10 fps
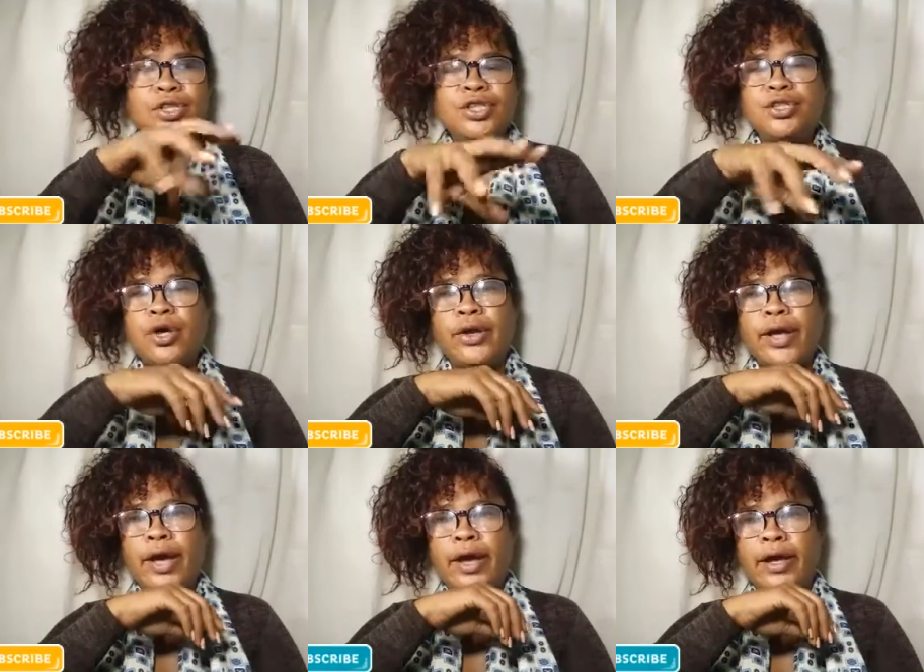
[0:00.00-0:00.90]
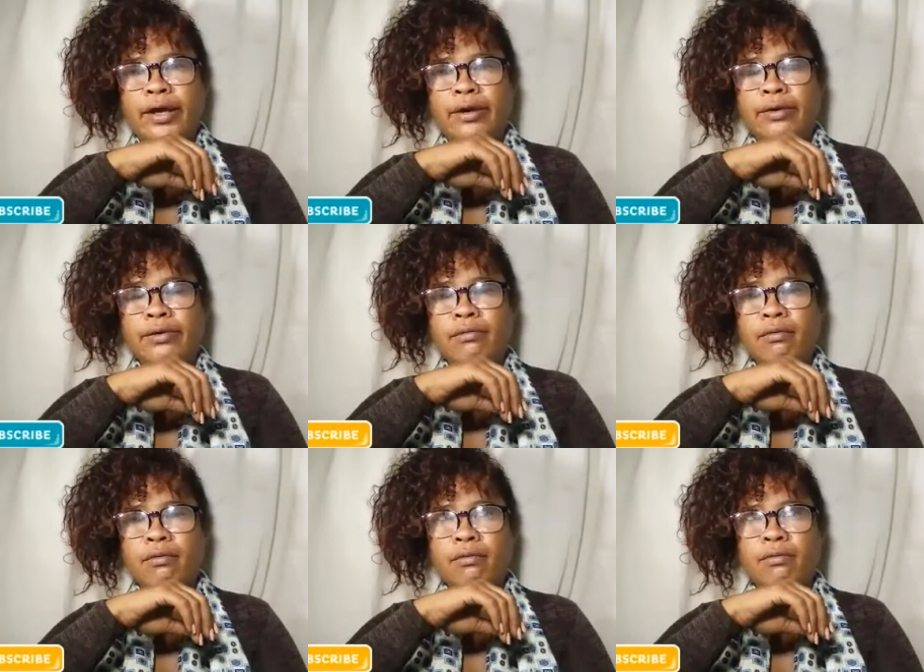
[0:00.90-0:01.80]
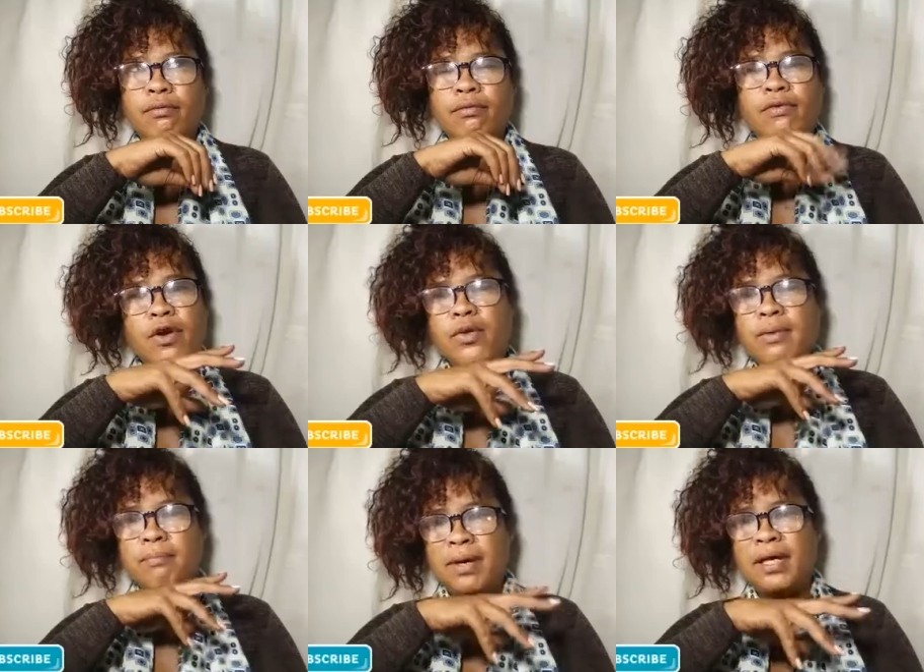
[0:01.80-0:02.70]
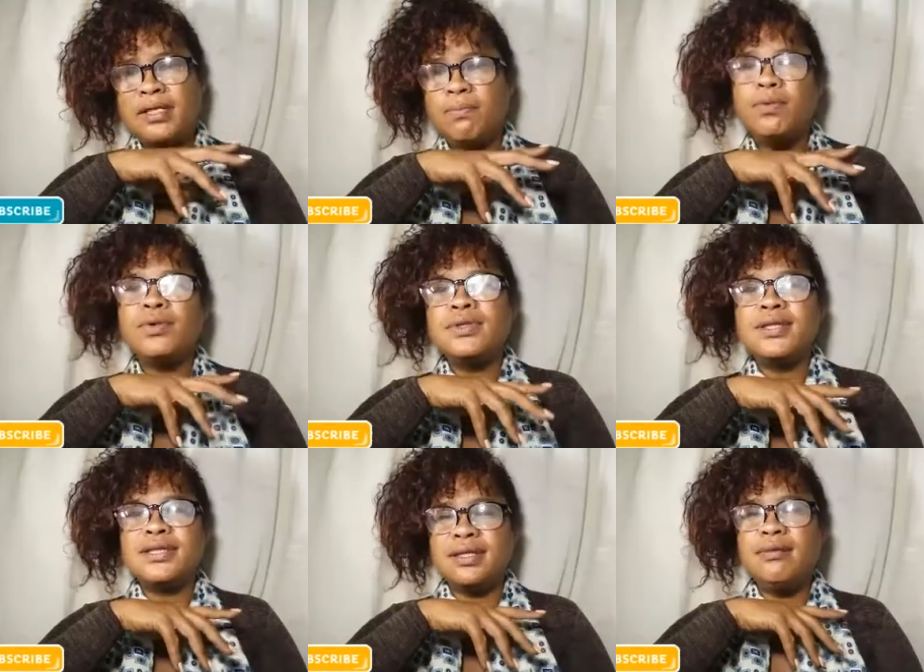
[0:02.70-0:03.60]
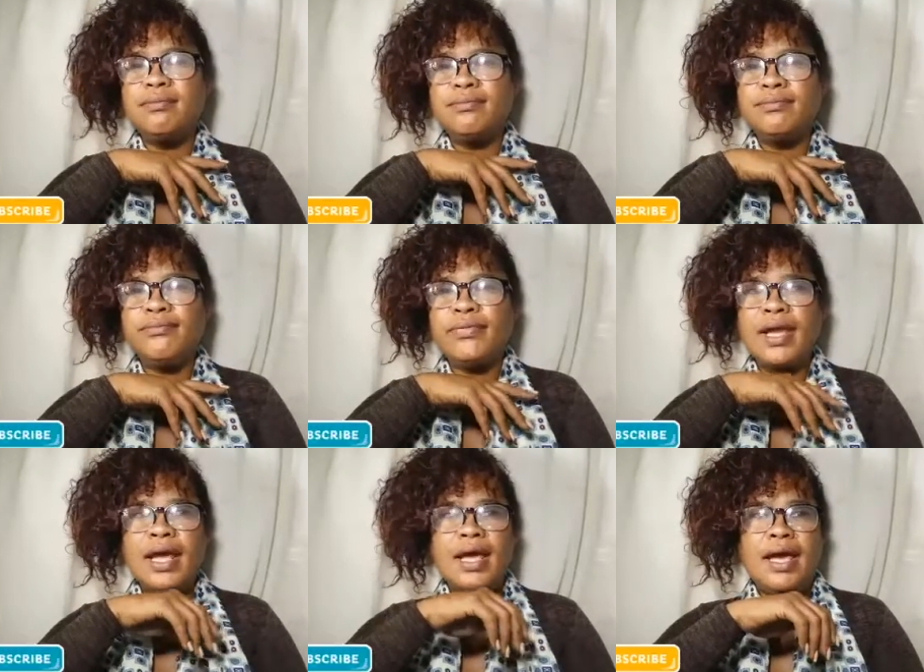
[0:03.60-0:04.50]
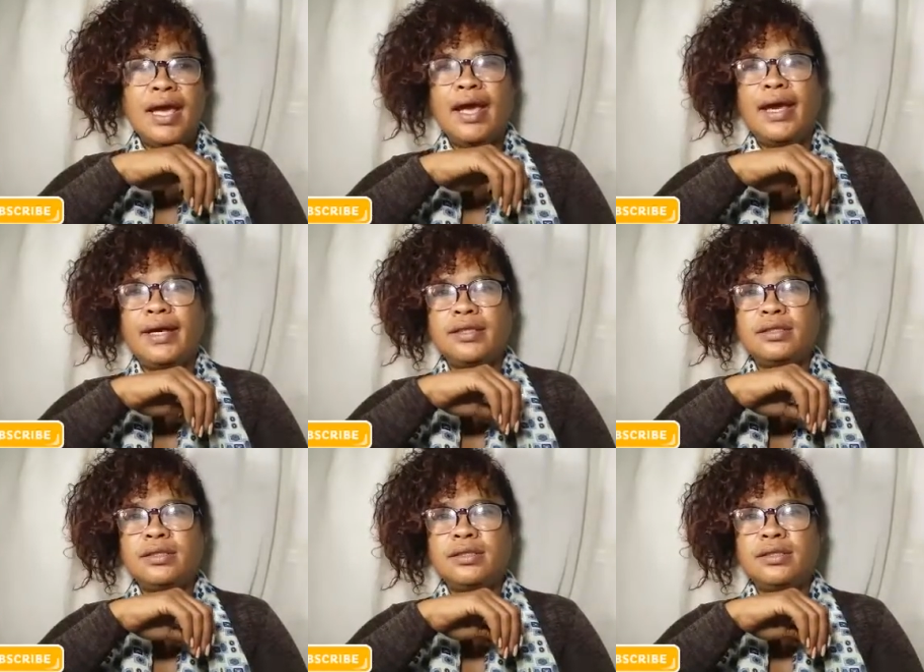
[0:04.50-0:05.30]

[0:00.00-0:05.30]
She's got a very big support system and